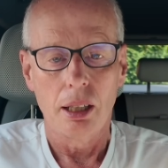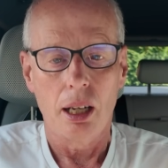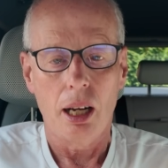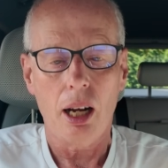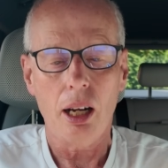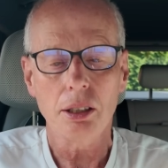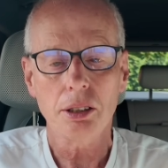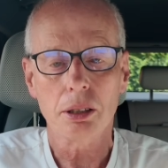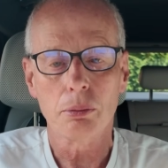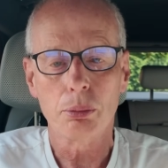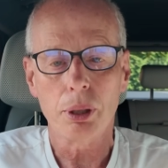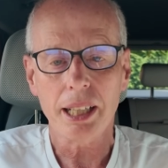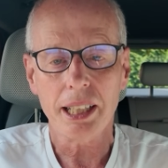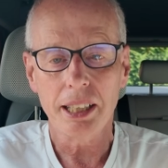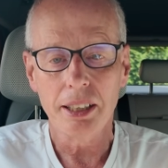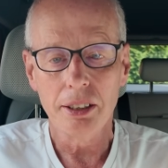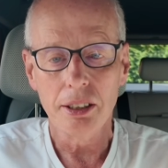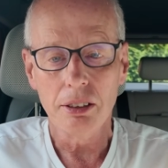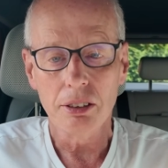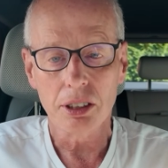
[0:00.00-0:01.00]
Hi, some
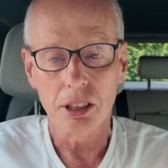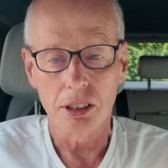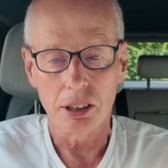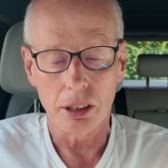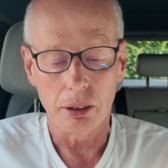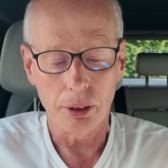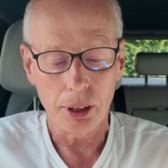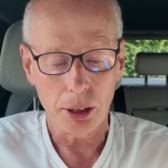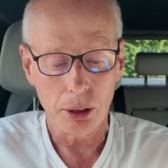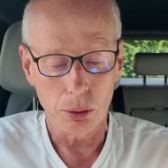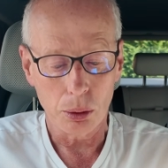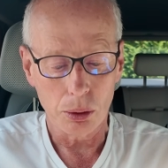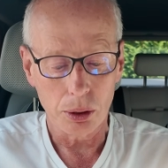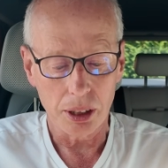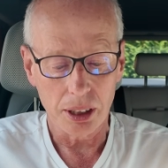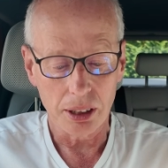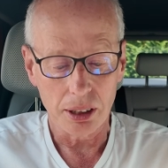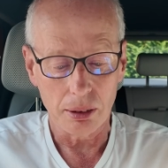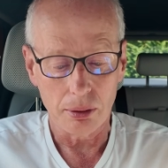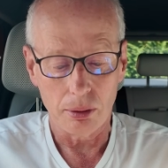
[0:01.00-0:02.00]
breaking news since I
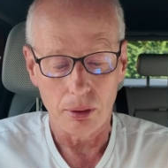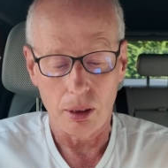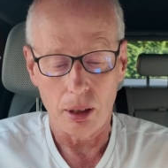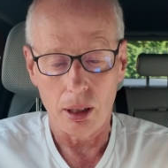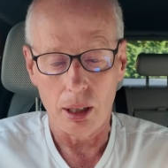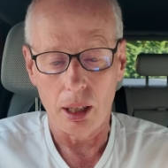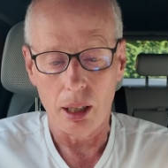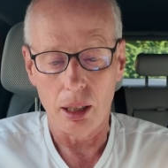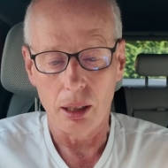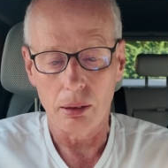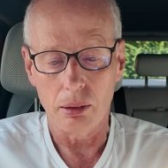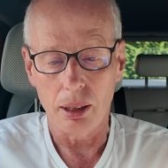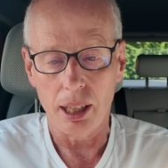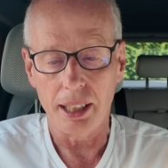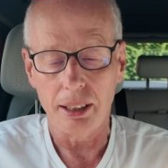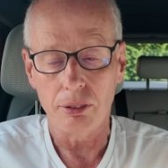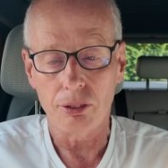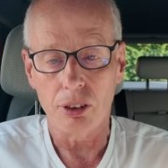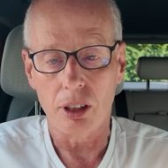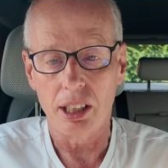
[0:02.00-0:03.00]
recorded
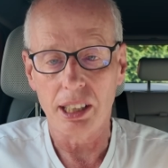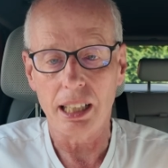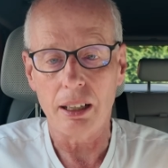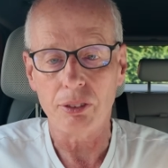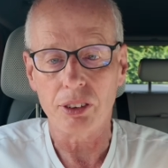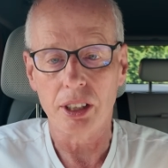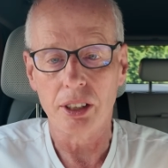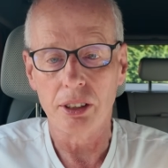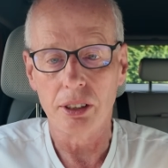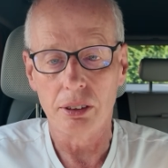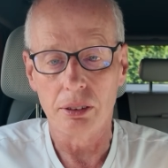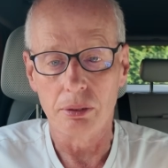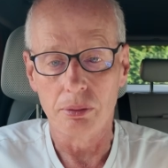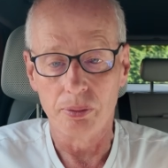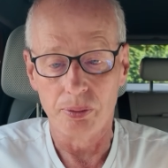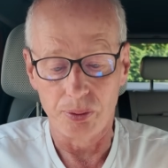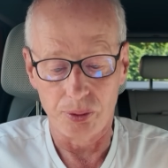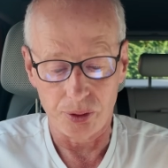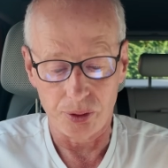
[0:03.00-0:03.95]
late Friday afternoon.